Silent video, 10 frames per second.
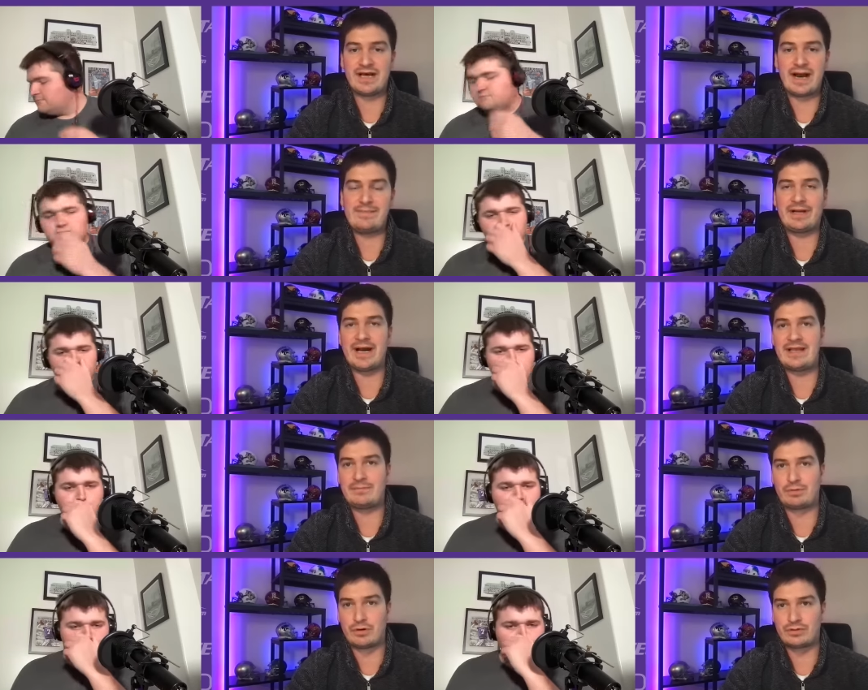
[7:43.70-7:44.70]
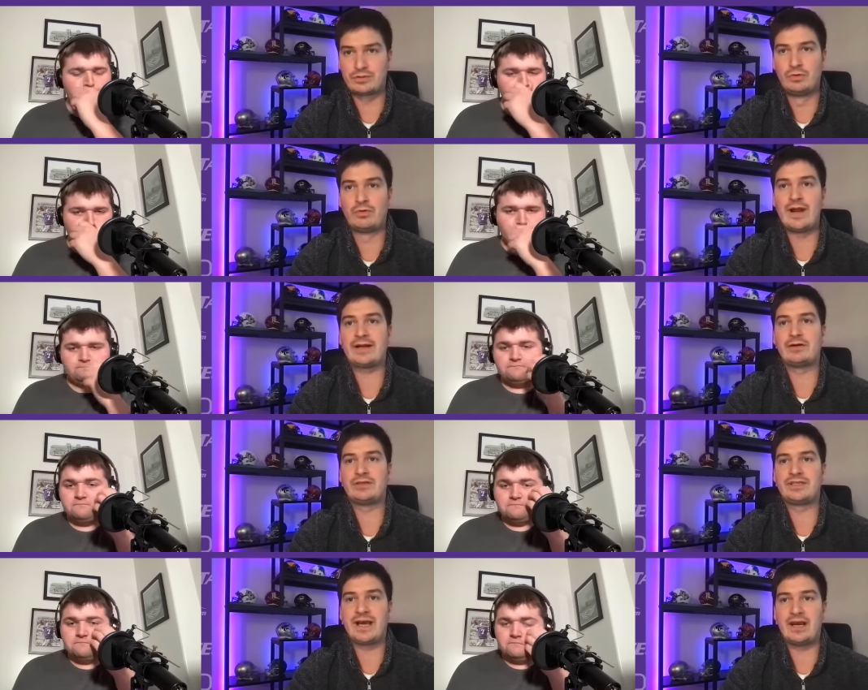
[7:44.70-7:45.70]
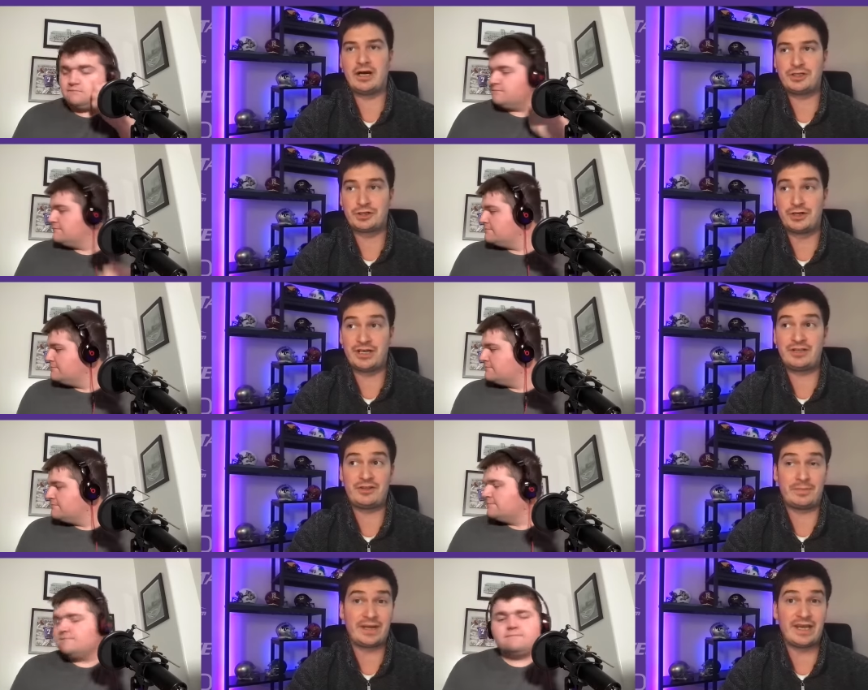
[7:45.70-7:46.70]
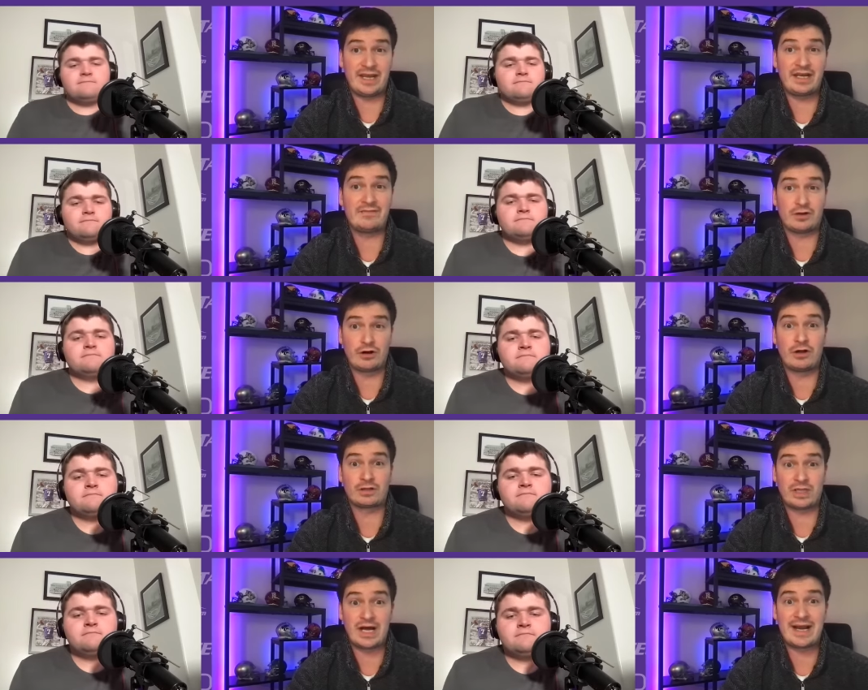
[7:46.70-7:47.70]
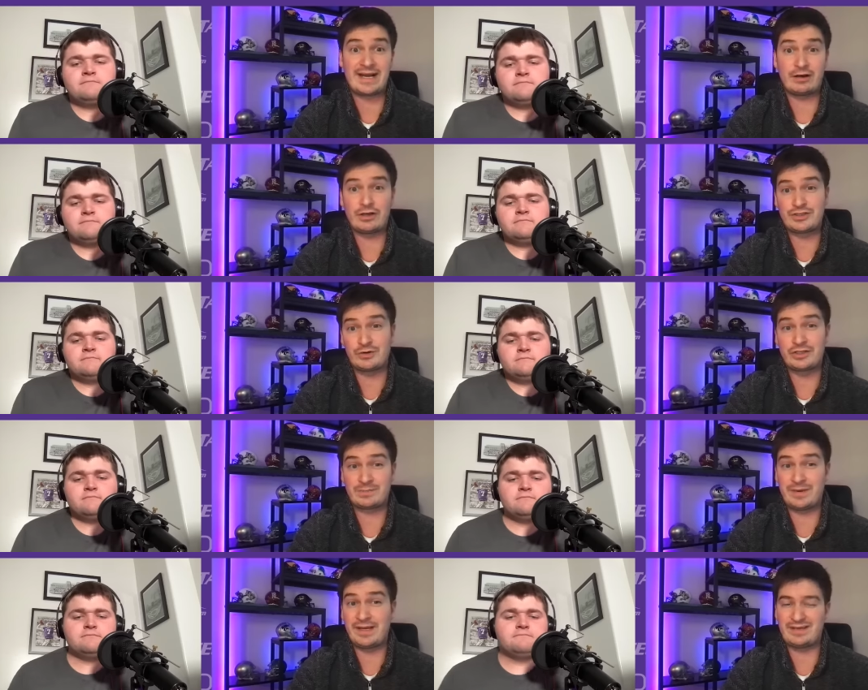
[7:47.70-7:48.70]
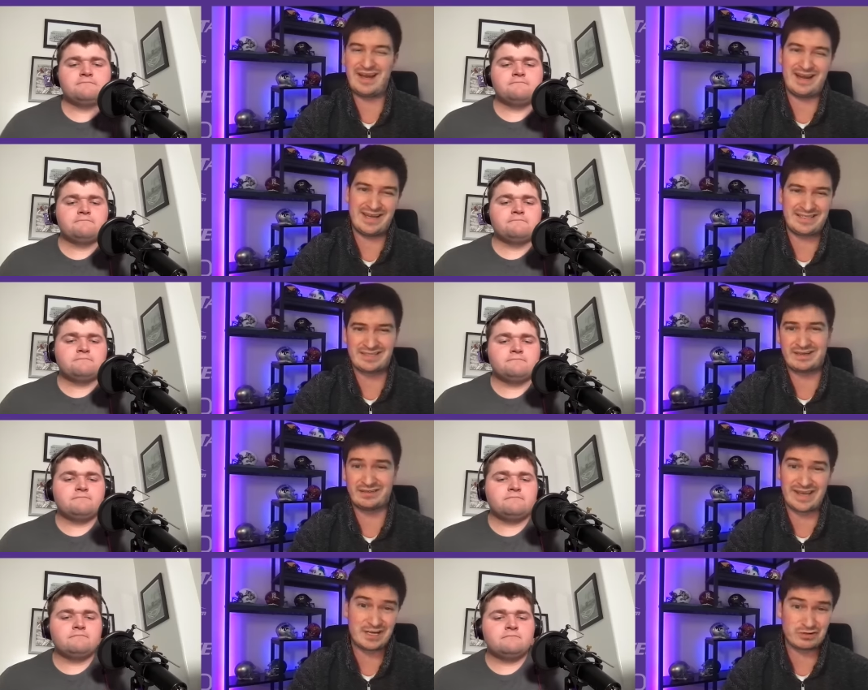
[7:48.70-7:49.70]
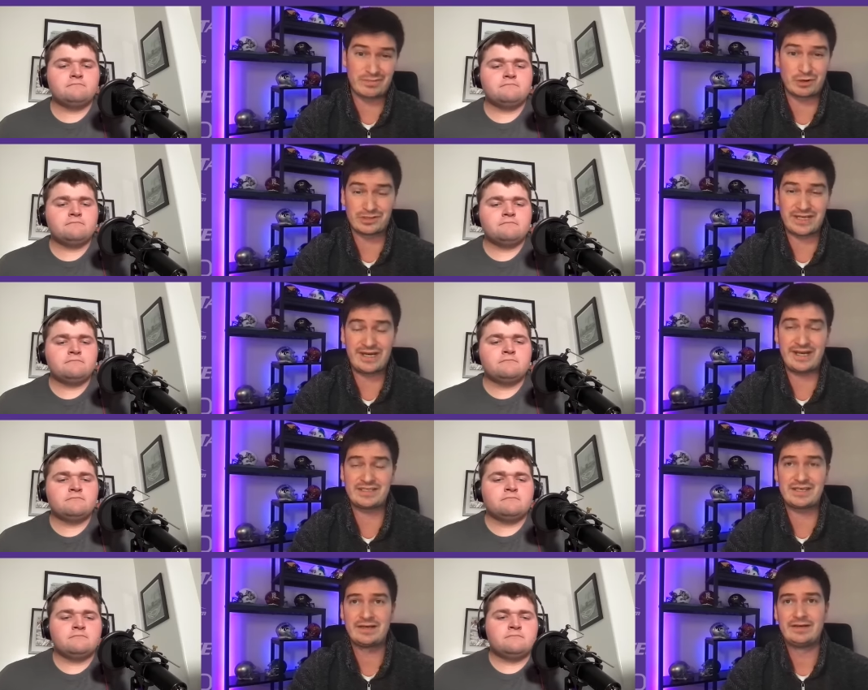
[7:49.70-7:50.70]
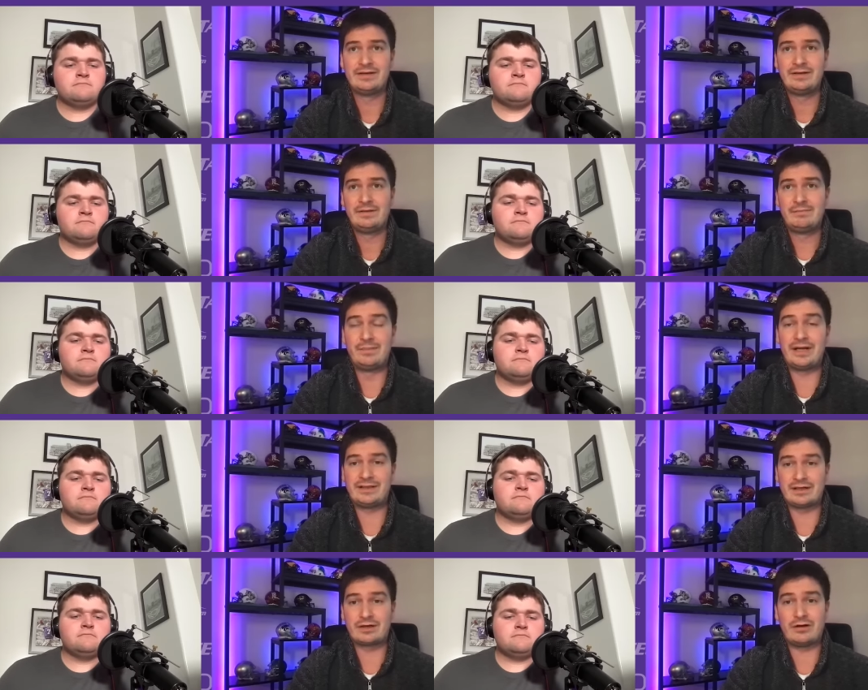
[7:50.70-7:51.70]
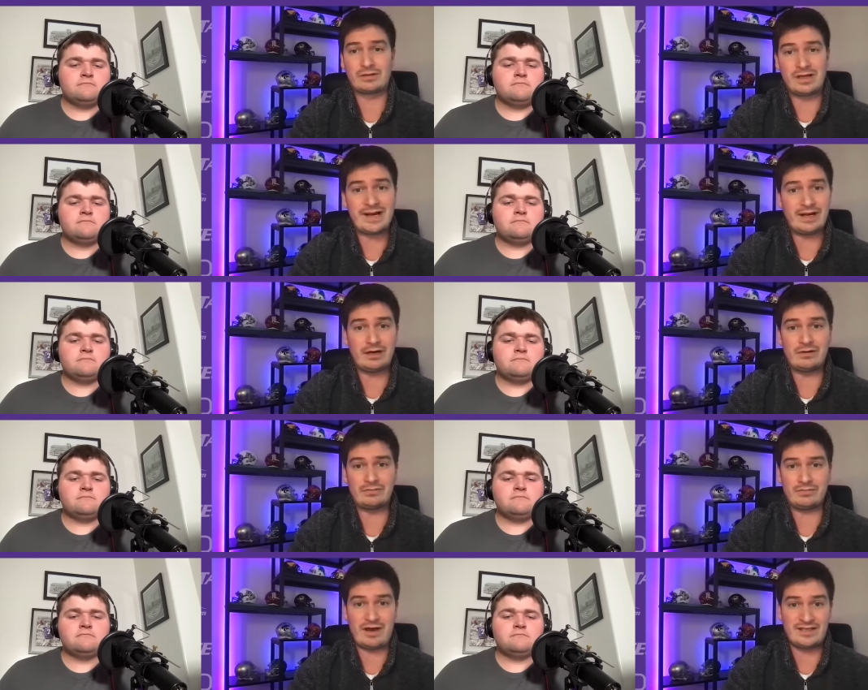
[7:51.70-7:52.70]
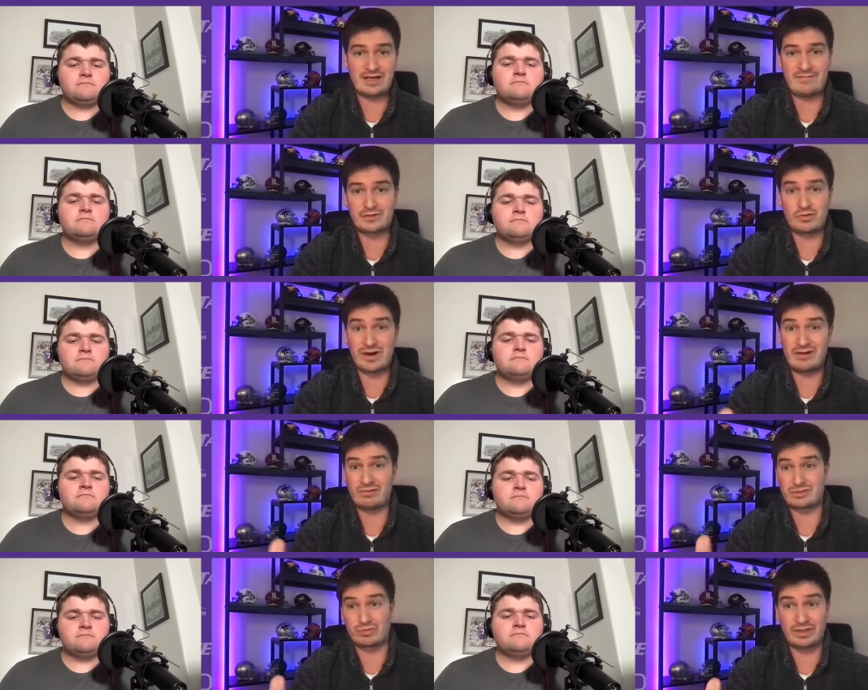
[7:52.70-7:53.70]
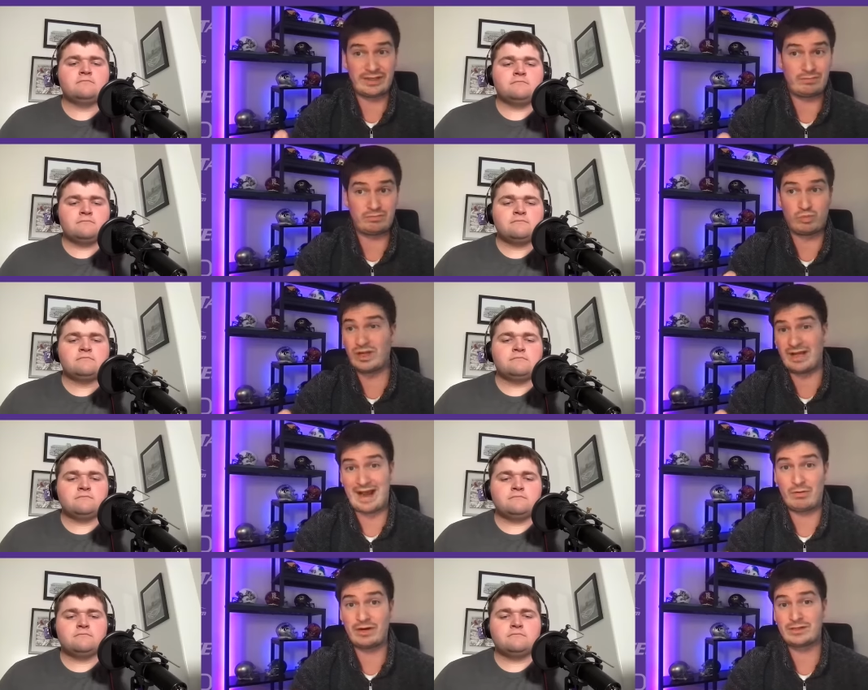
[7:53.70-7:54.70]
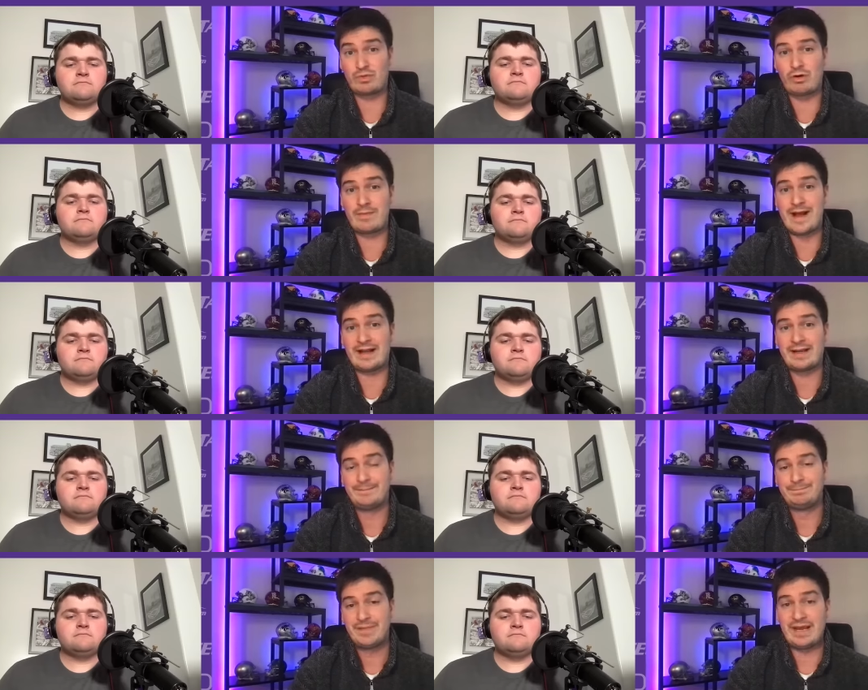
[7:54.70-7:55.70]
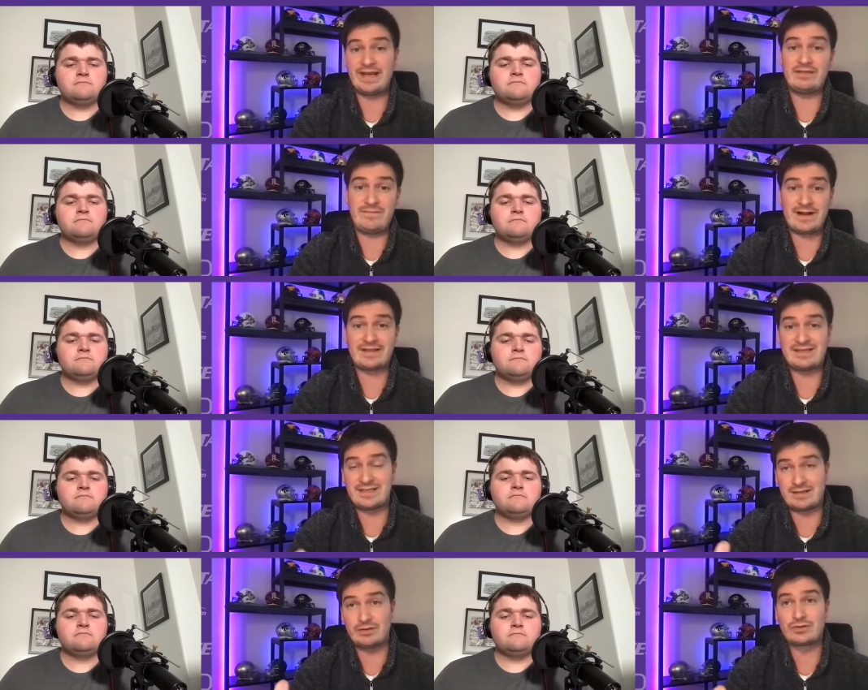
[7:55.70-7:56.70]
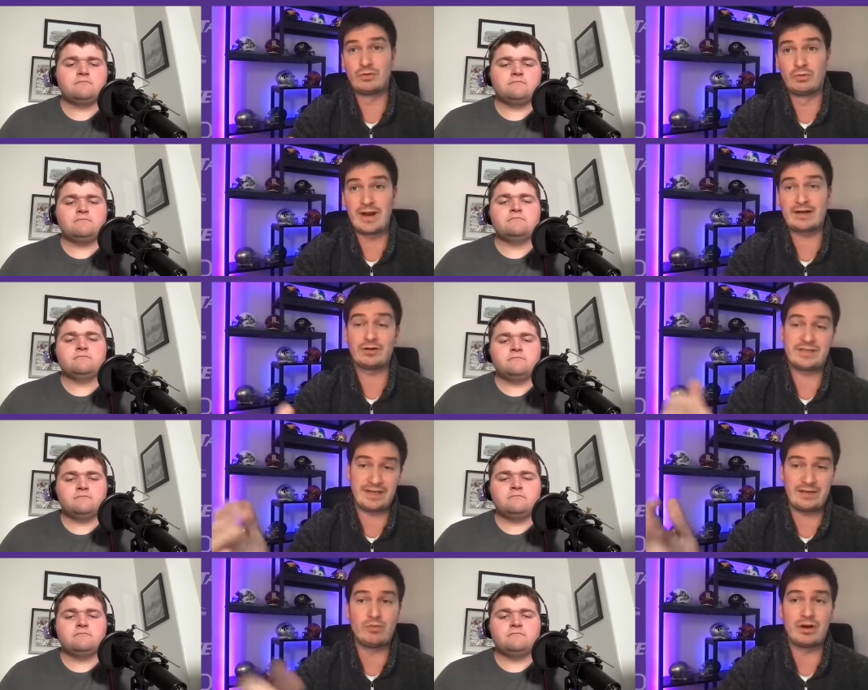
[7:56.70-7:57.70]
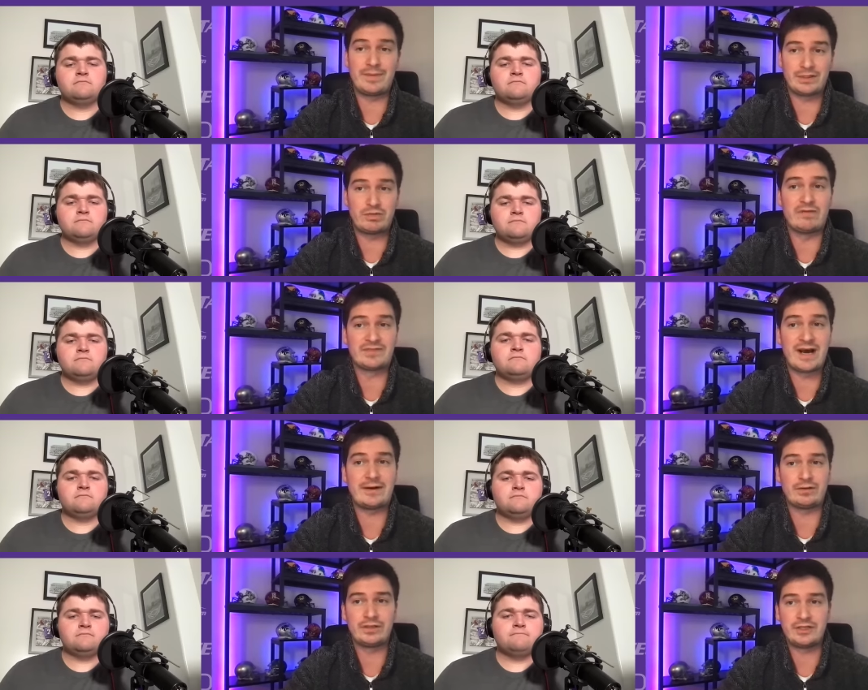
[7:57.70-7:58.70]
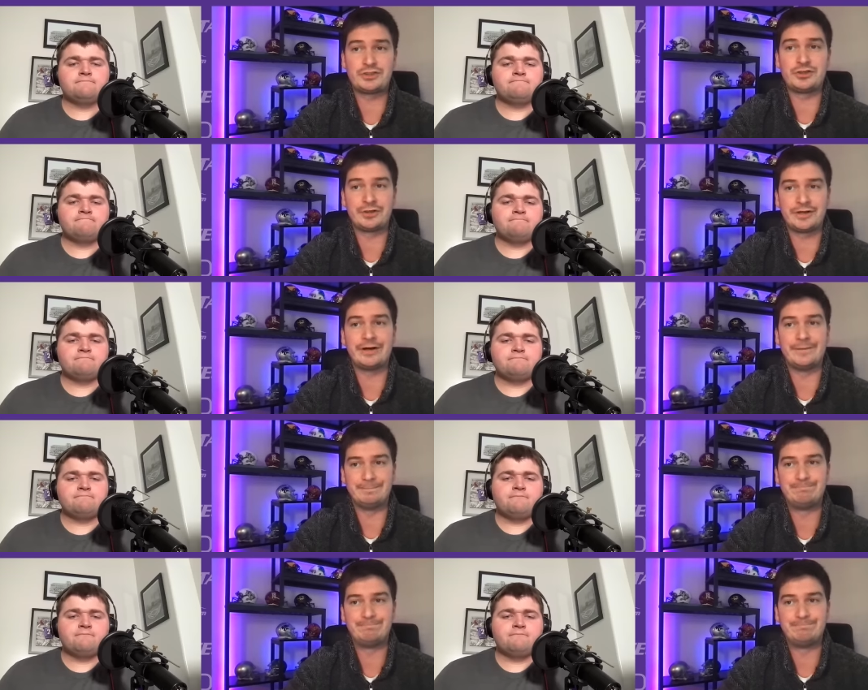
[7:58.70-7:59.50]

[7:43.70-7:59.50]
Speaker 1: time, a guy that broke school records, kind of ushered in the beginning of the Colin Klein era, so to speak. Not necessarily Adrian Martinez, but the Colin Klein era as offensive coordinator was really Will Howard as quarterback, and the fact he set the school records and he won a Big 12 title his junior year.